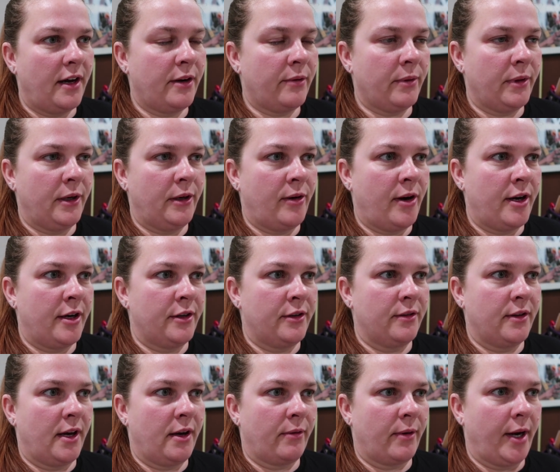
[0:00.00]
I don't really know how to
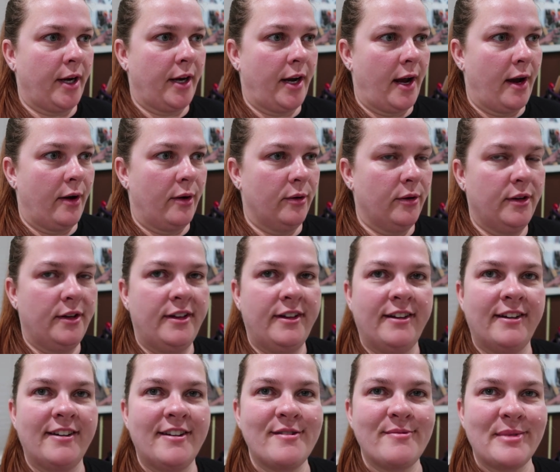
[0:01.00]
do that right now
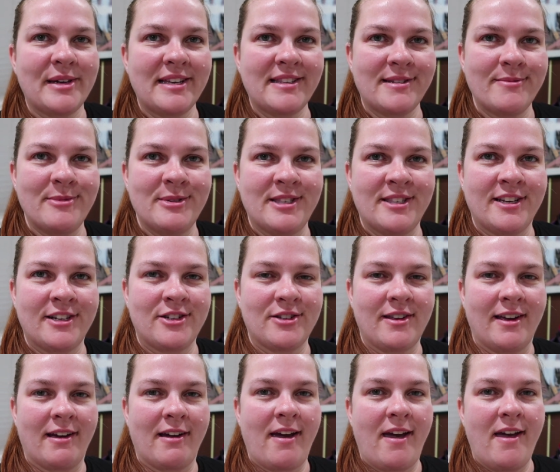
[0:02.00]
because I'm in such
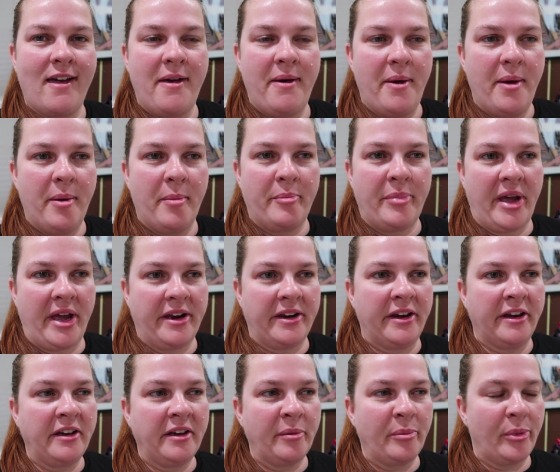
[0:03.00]
like
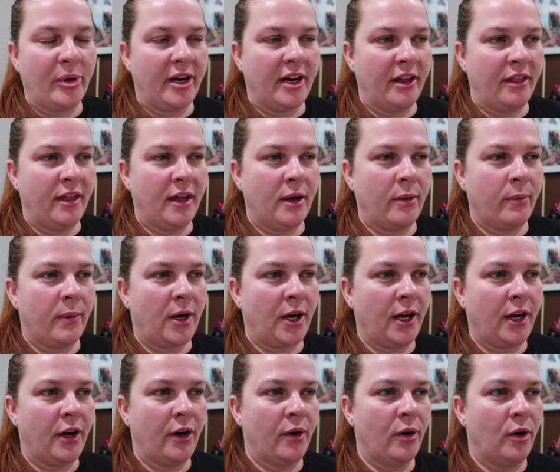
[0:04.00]
panic, but I think when
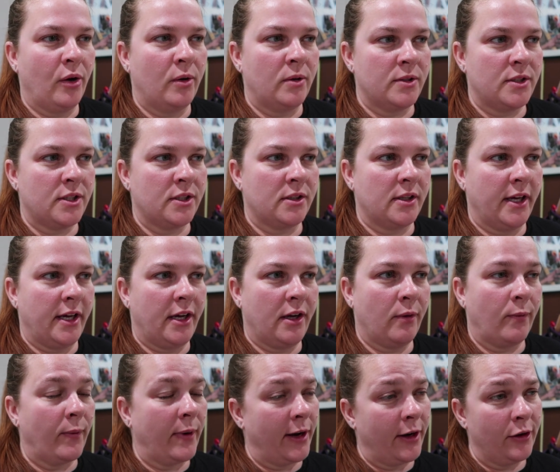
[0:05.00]
I go to
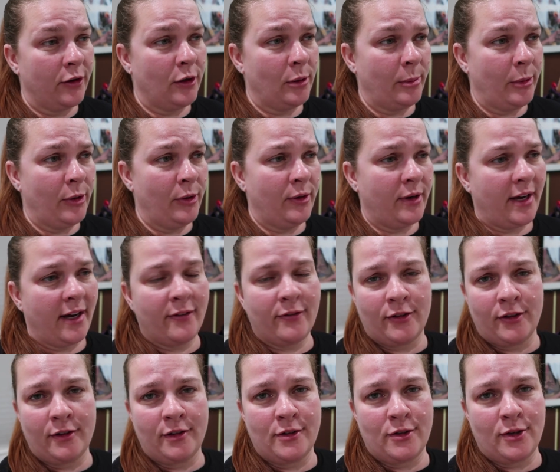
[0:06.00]
like regular mode
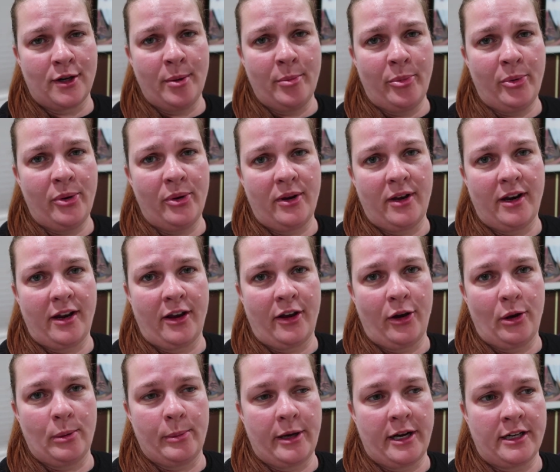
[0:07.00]
after the trip and I
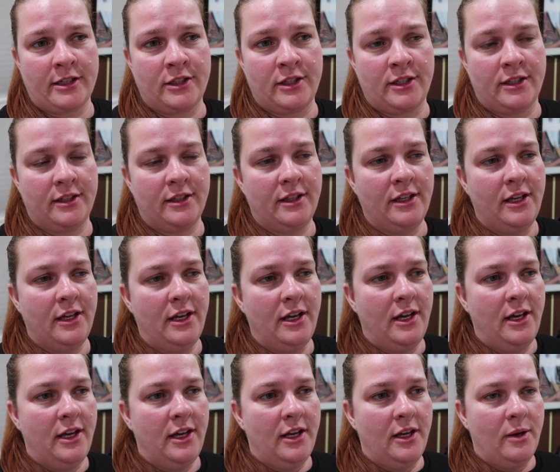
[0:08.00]
go back to
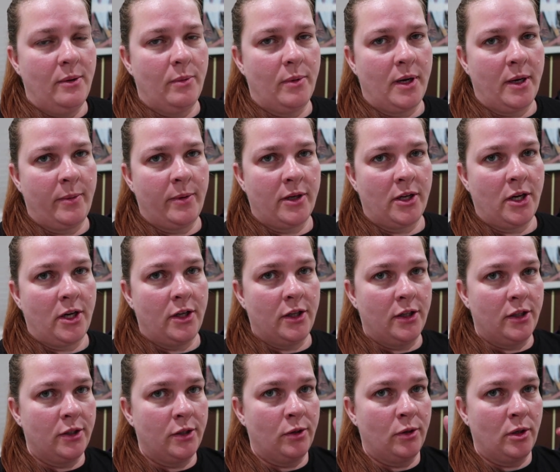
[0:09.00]
what I would
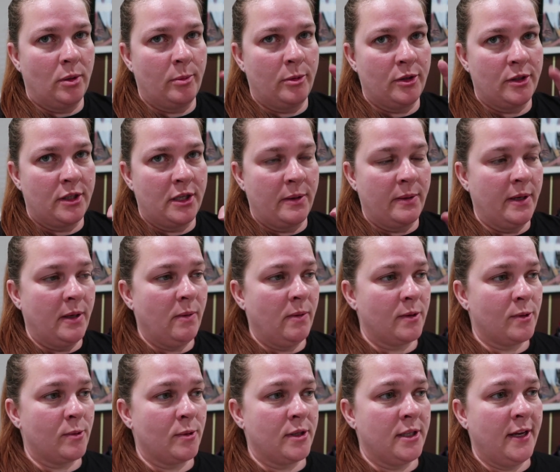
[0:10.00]
call normal sewing,
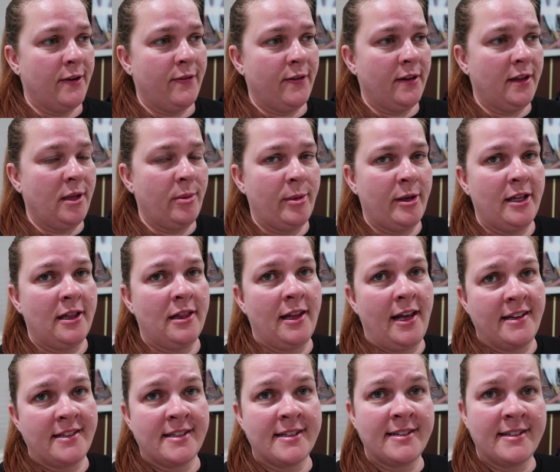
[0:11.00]
which will definitely be
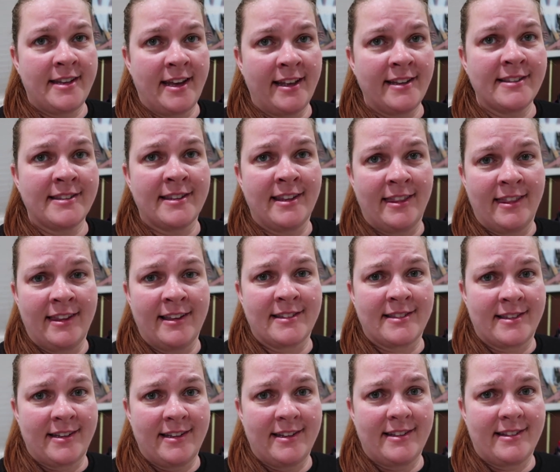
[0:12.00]
less intense than
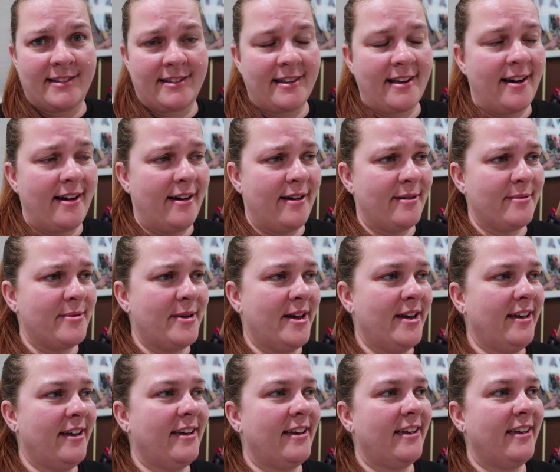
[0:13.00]
this is. Um,